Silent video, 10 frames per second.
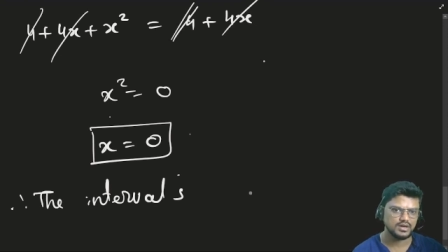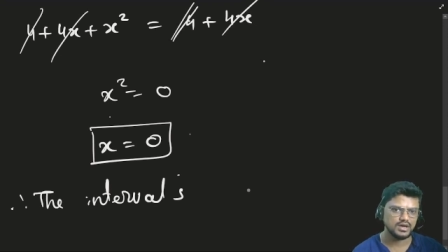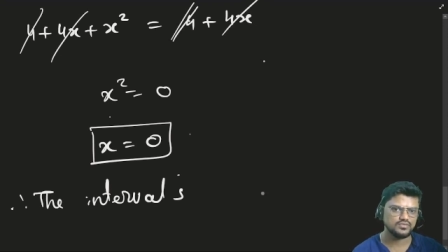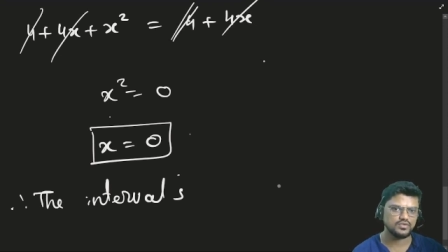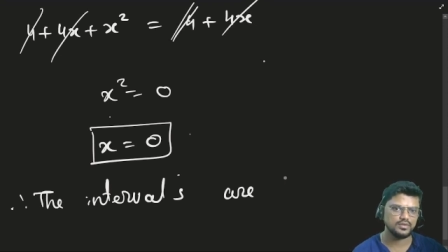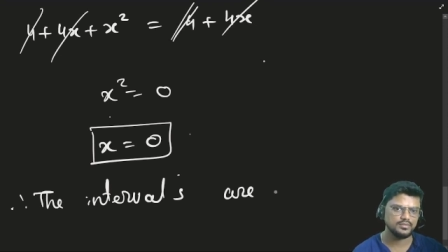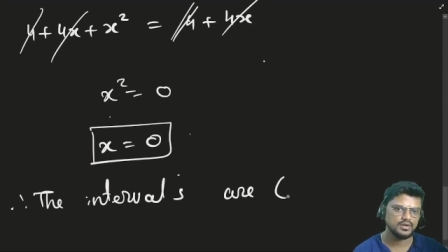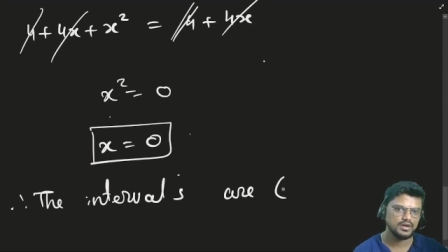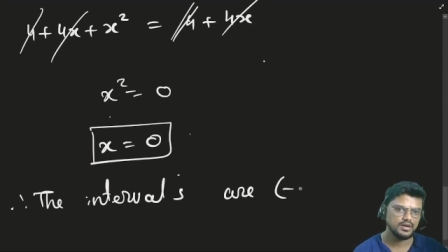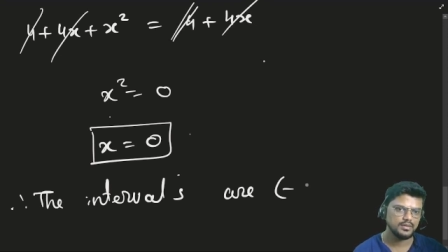from
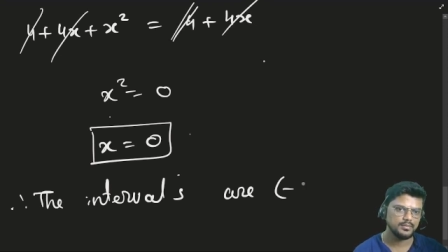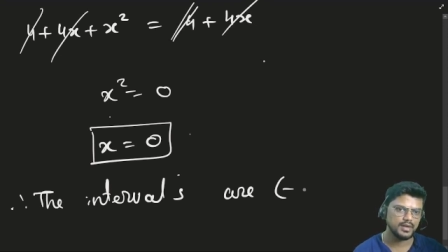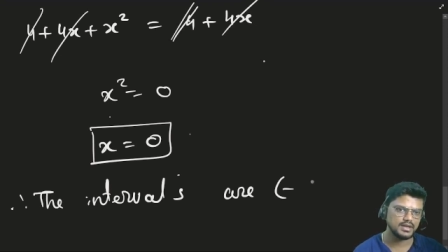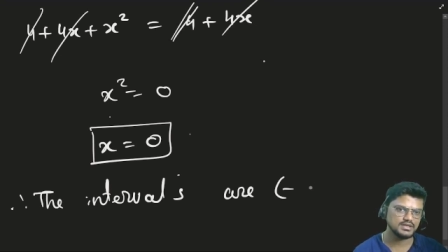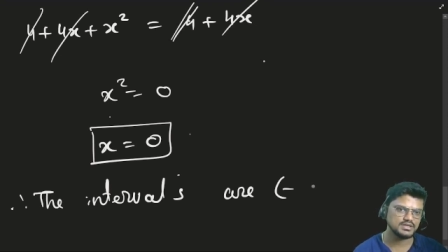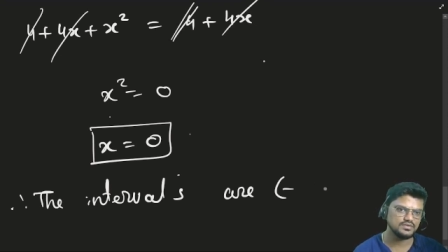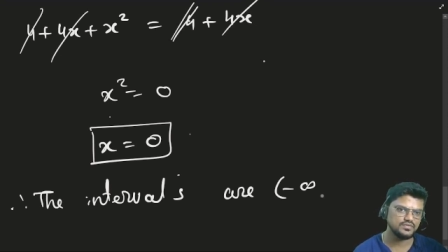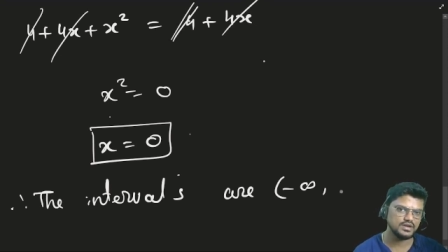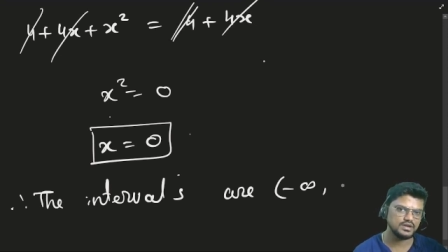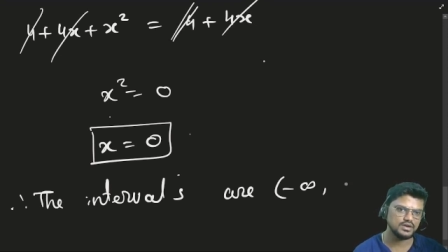minus
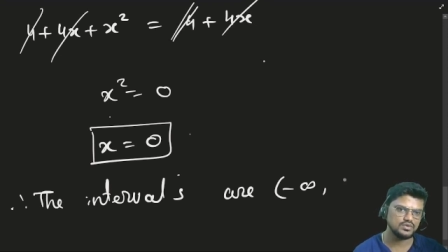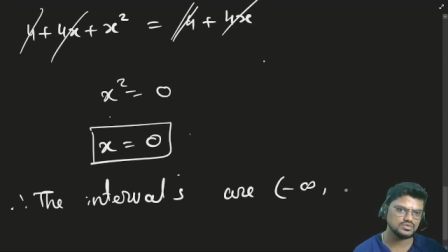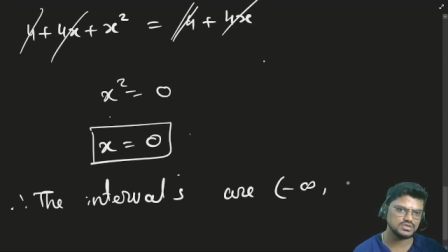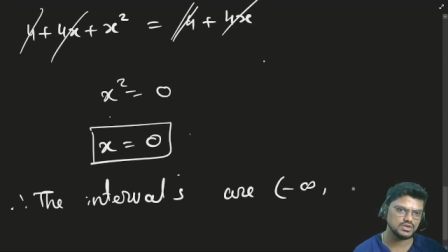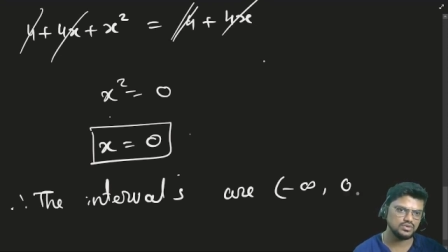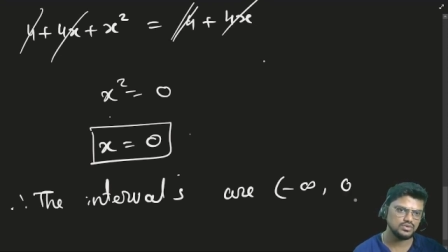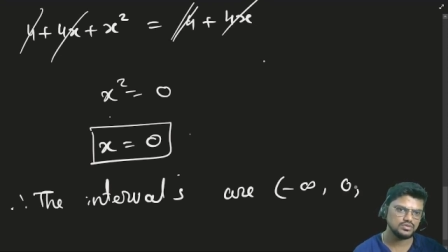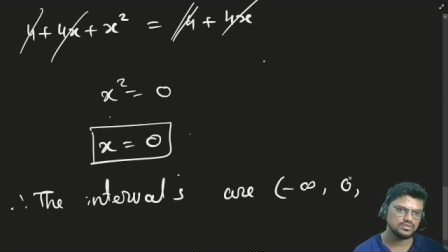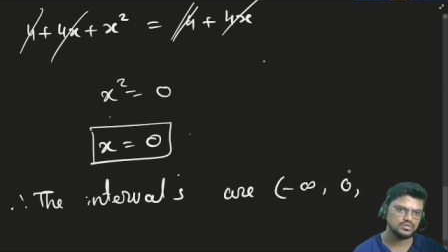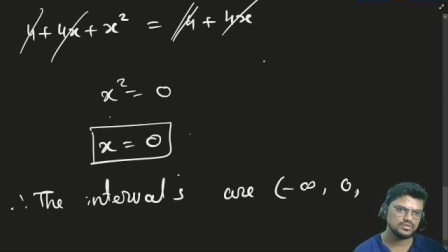infinity to 0
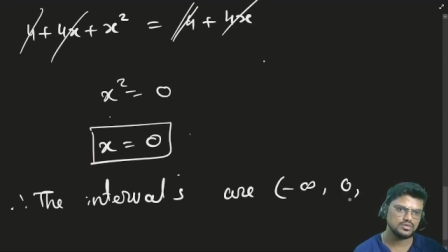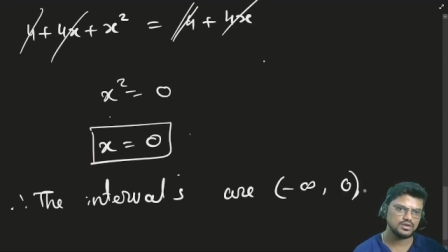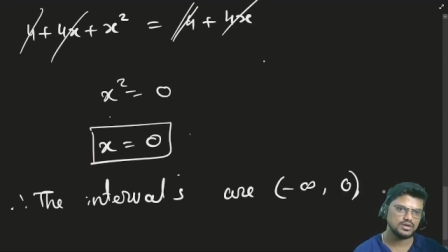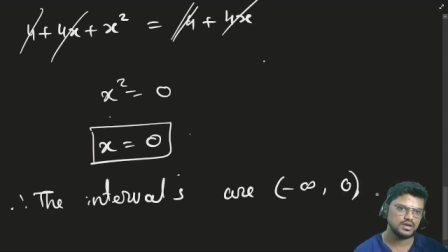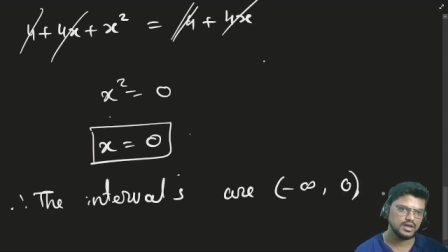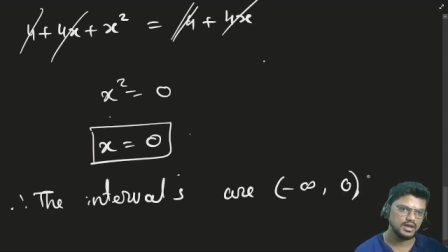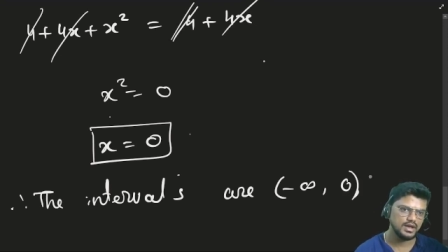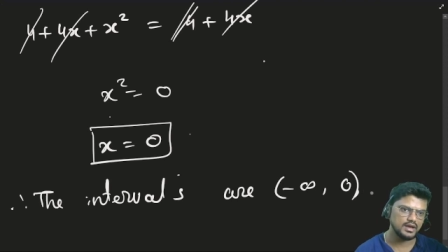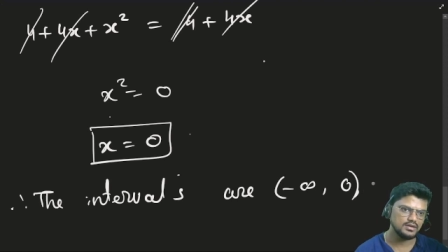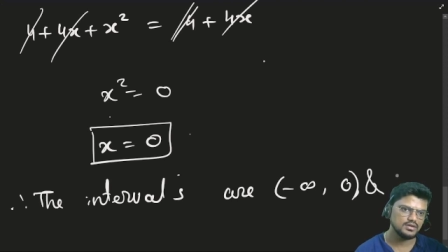
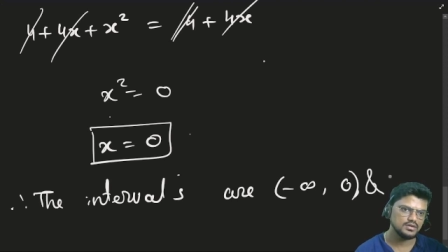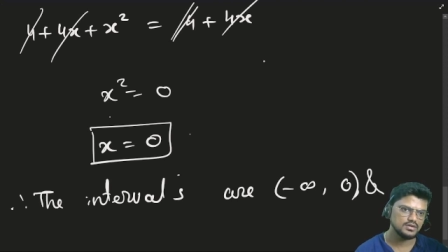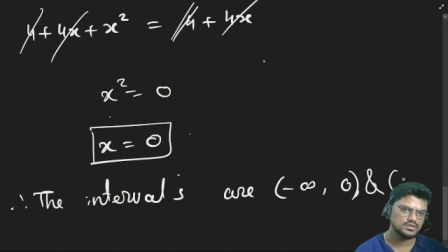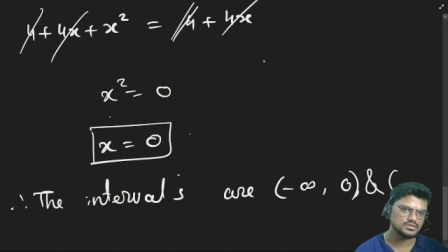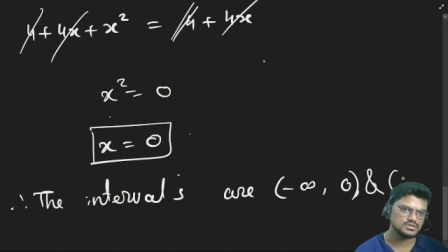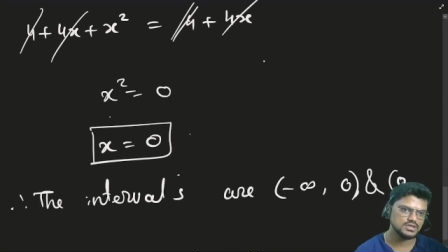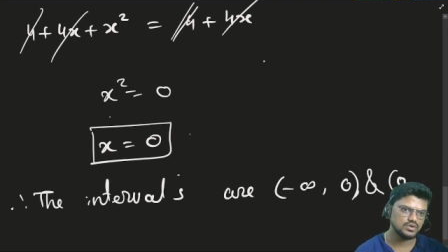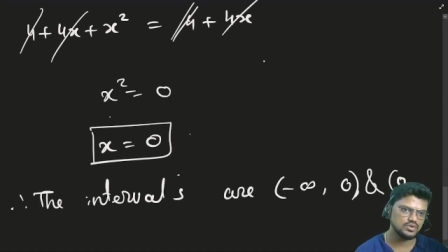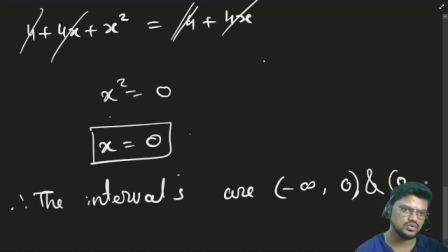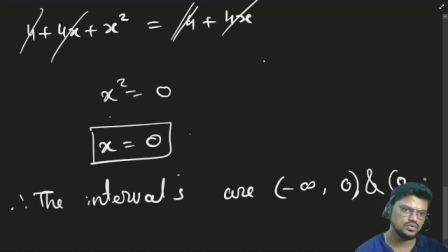and
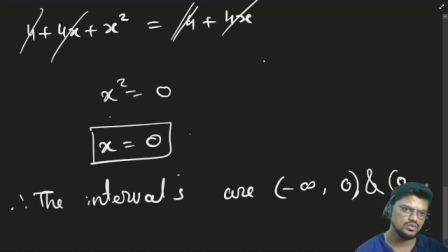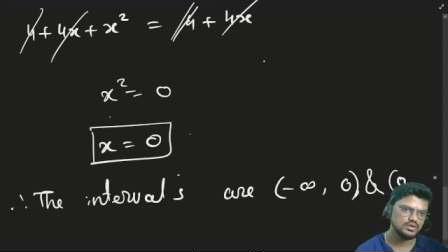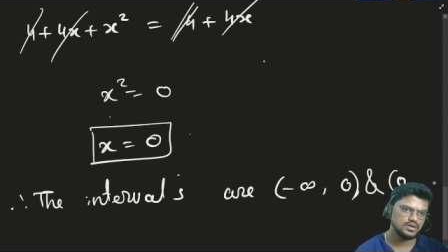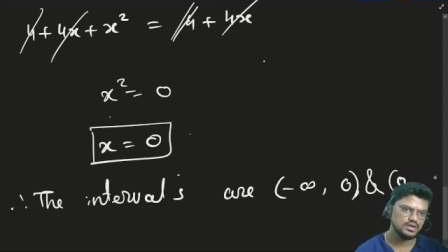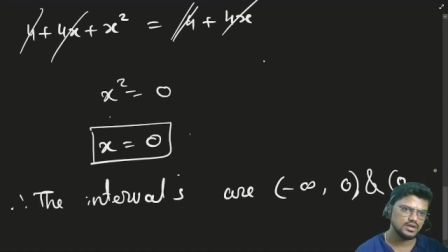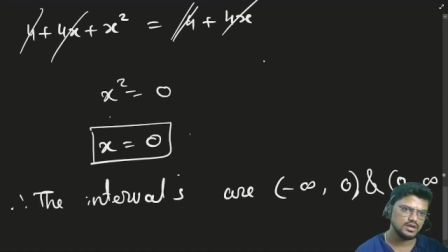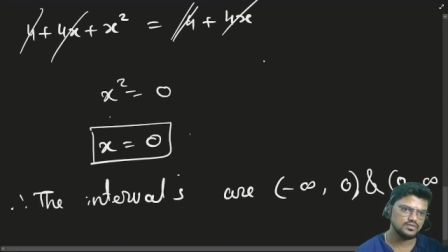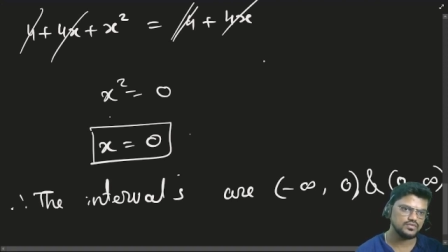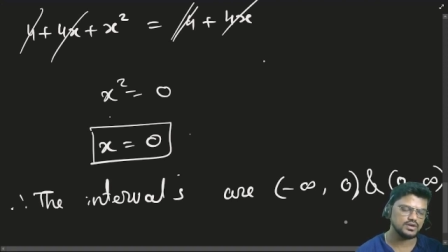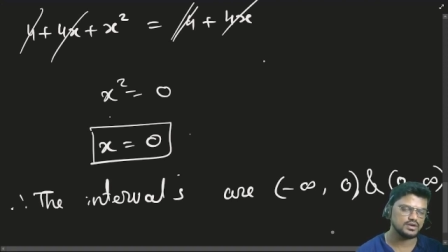0 to
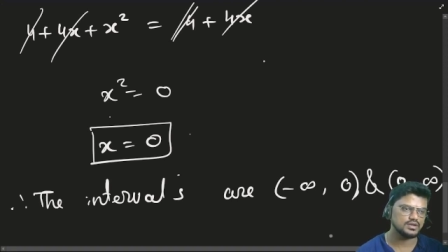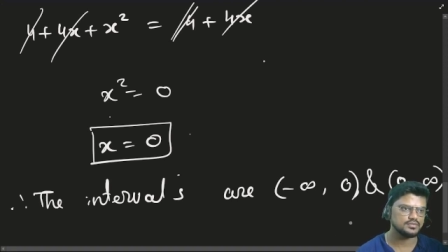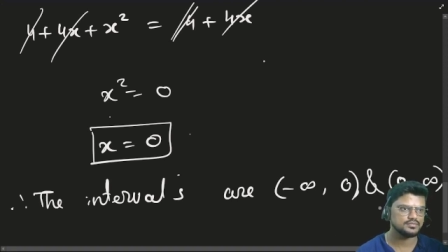infinity.